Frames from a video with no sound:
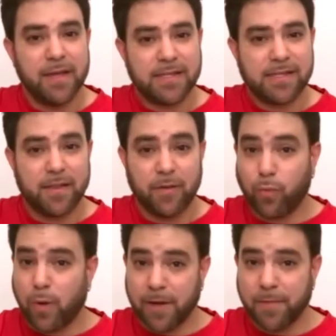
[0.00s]
It's the
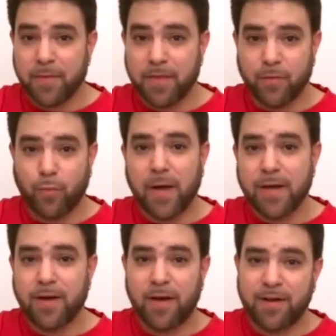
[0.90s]
one. The
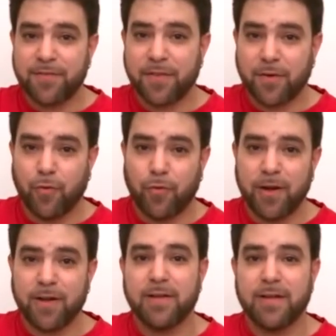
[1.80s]
one of the
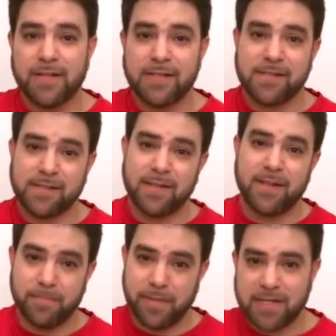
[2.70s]
chord
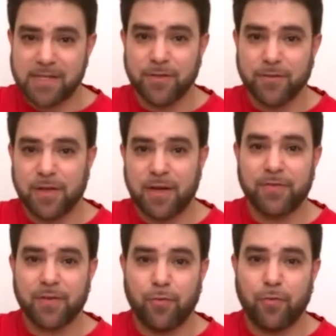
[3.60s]
is the bass note
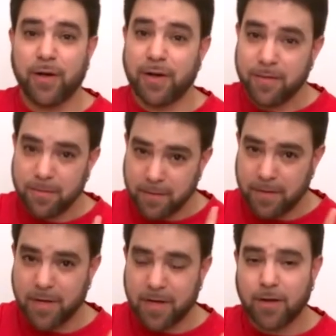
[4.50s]
of the chord,
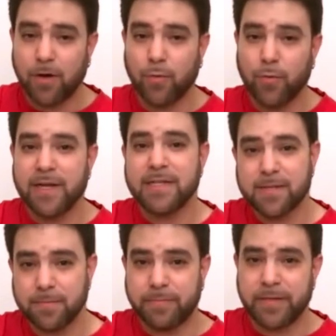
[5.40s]
not
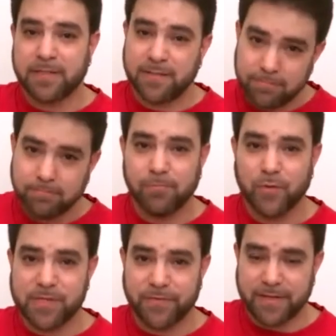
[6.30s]
always, but
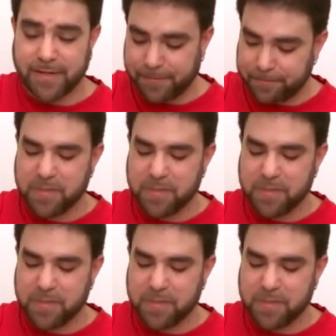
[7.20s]
most of the time.